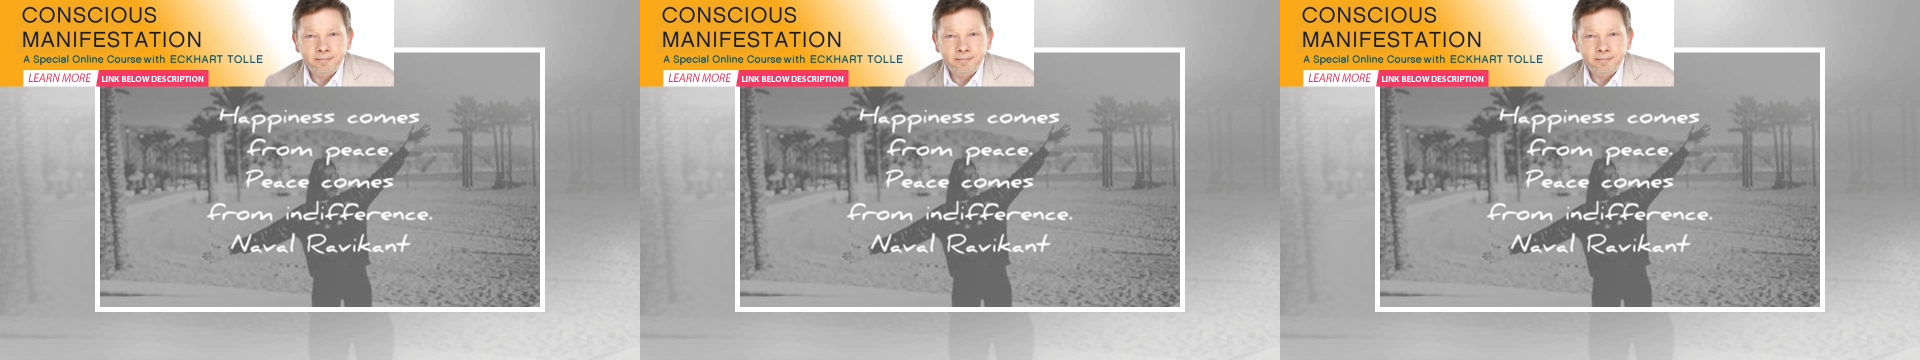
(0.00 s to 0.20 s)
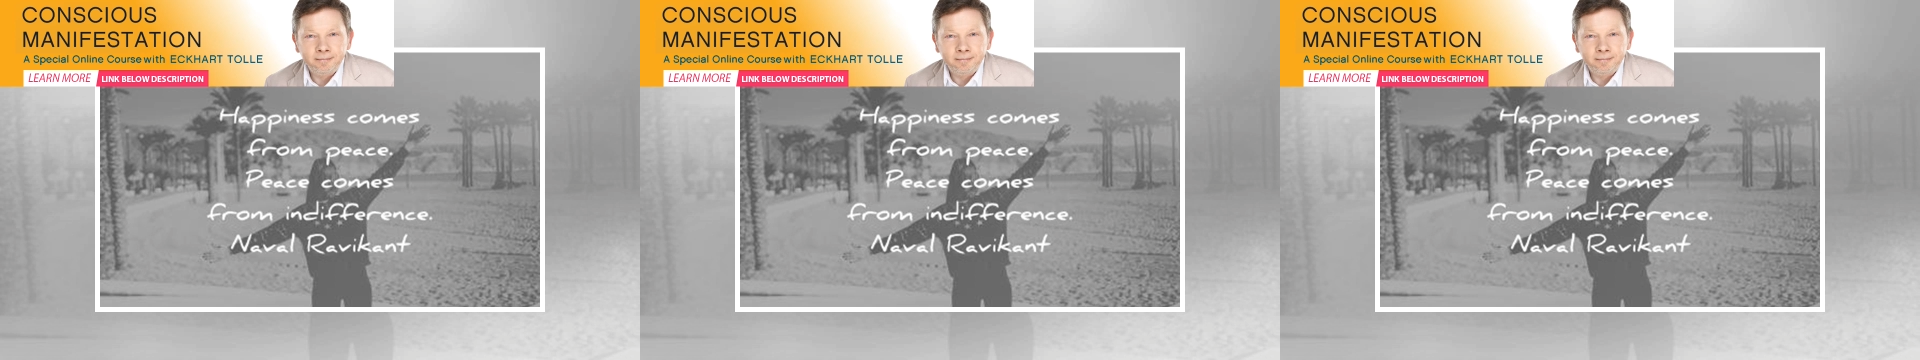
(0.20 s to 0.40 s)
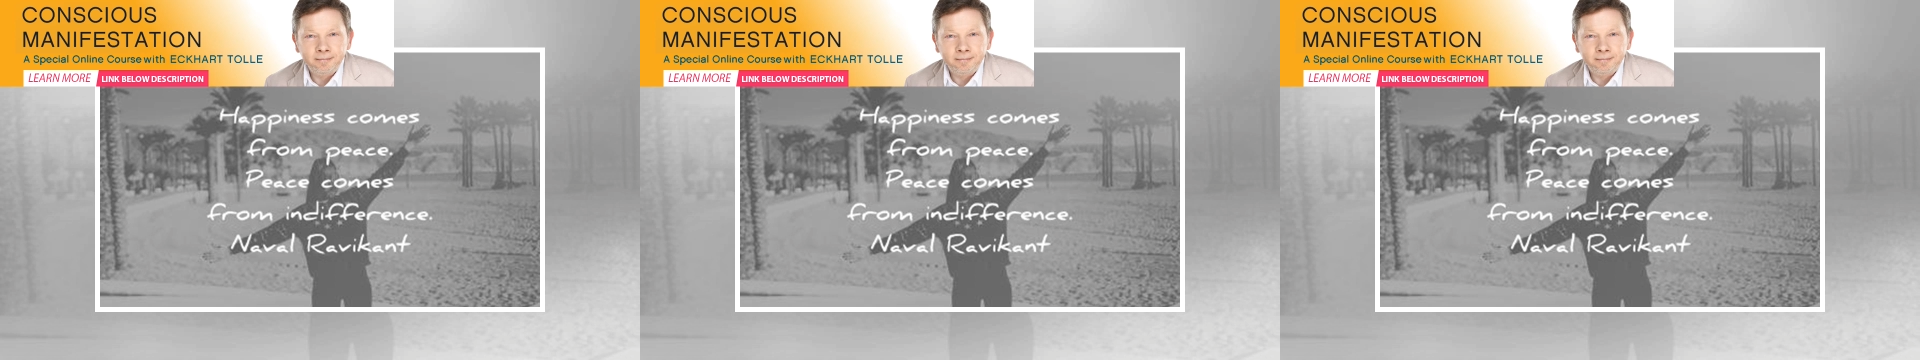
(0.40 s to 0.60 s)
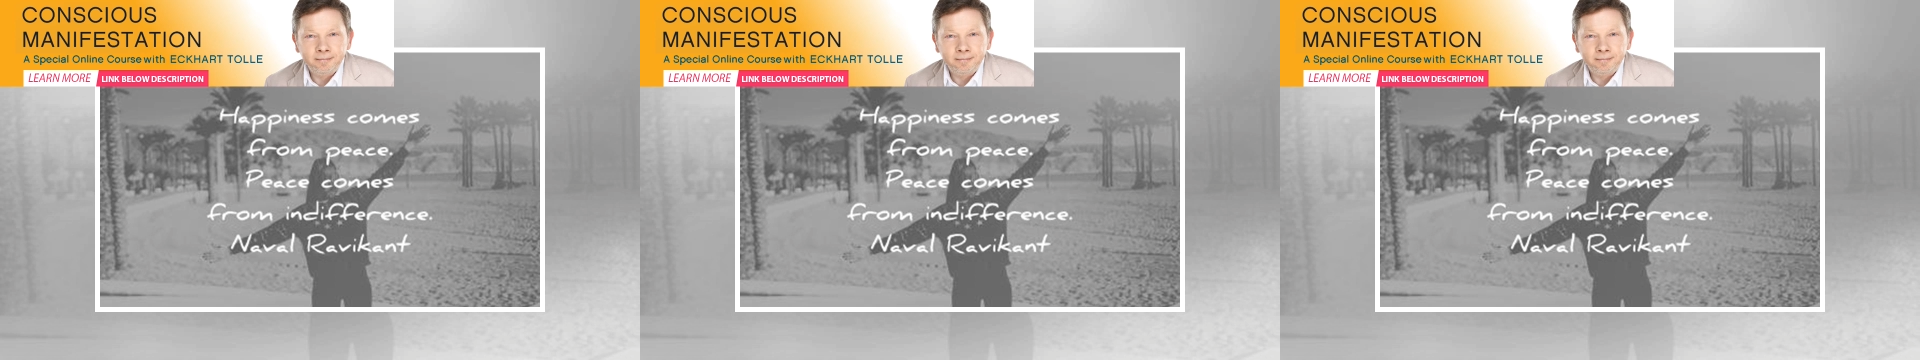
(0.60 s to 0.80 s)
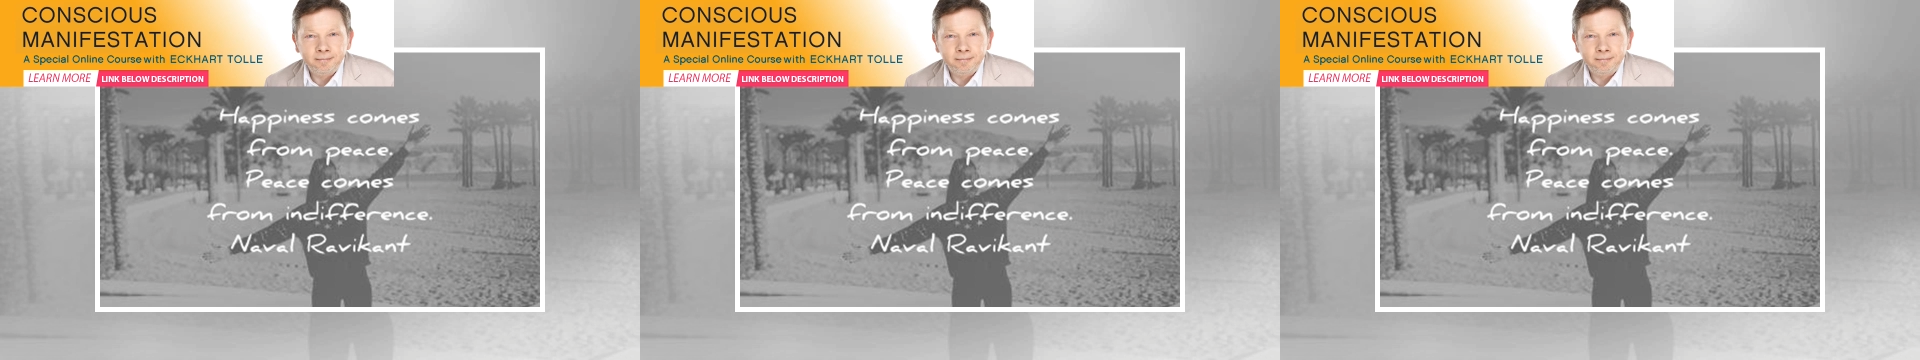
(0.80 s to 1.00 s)

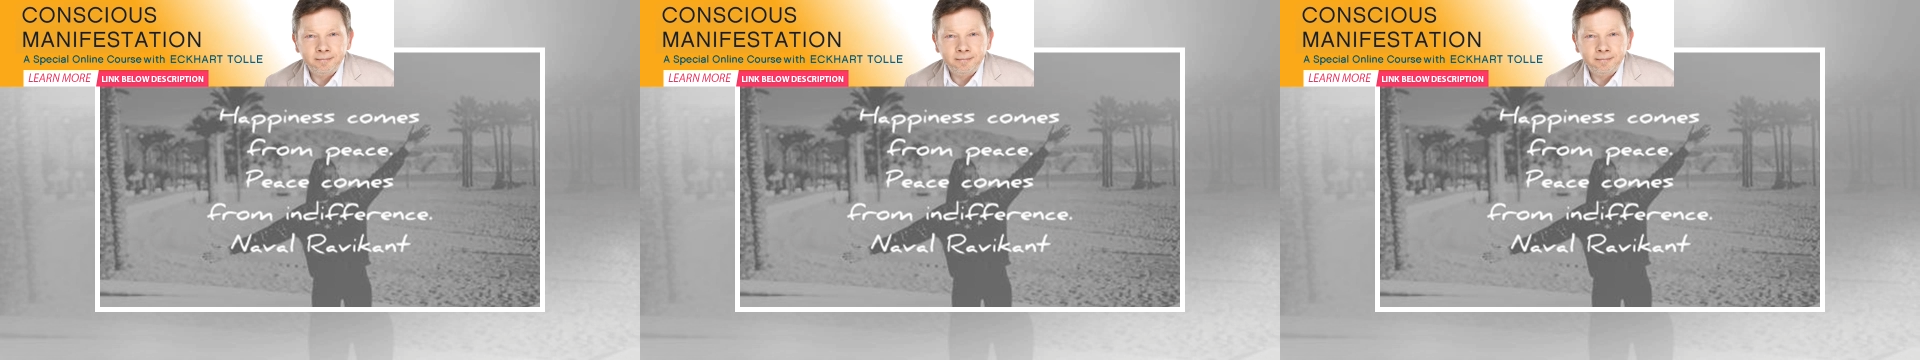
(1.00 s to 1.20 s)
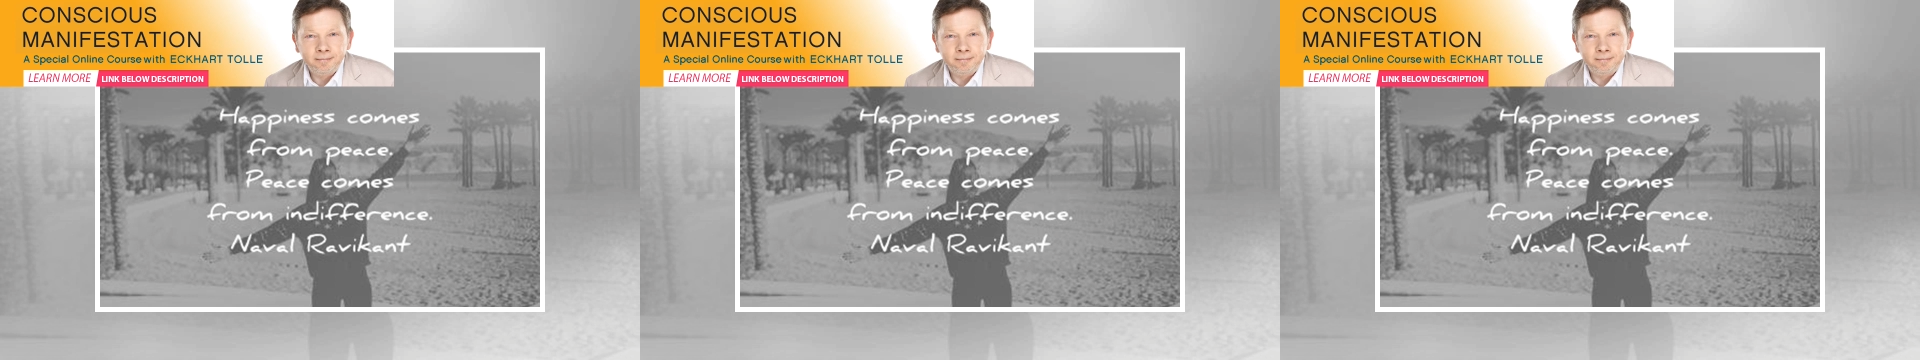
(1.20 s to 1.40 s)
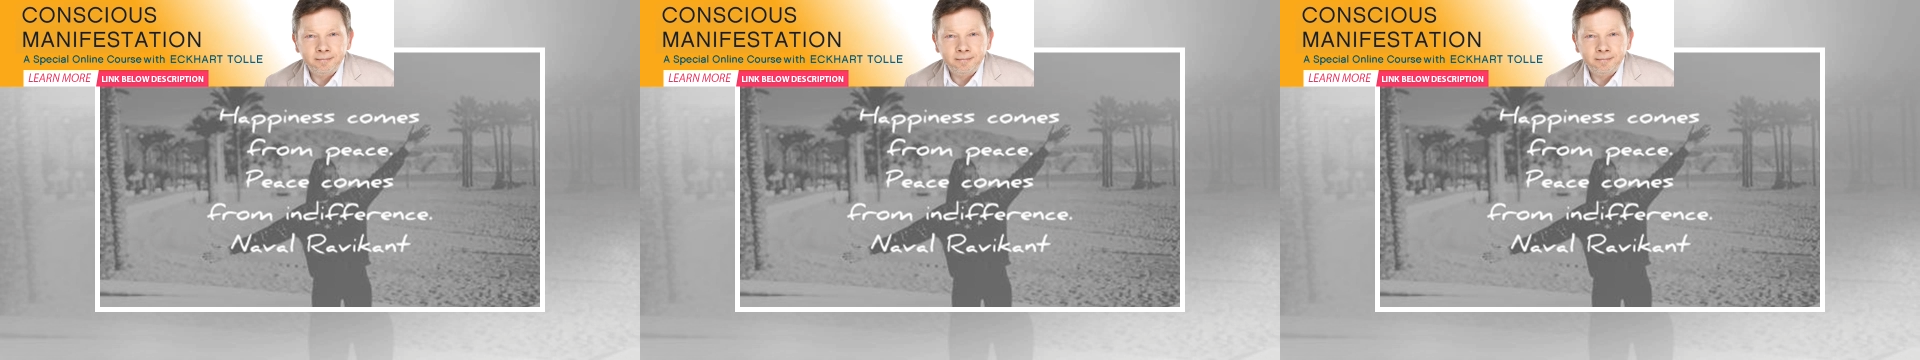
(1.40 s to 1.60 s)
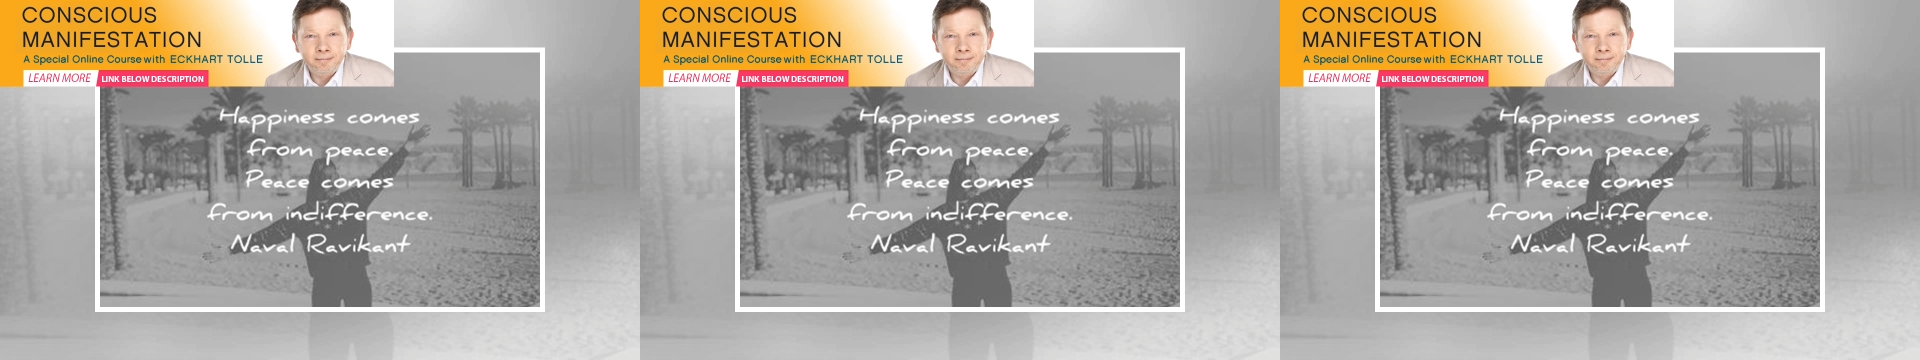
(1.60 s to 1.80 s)
(silence)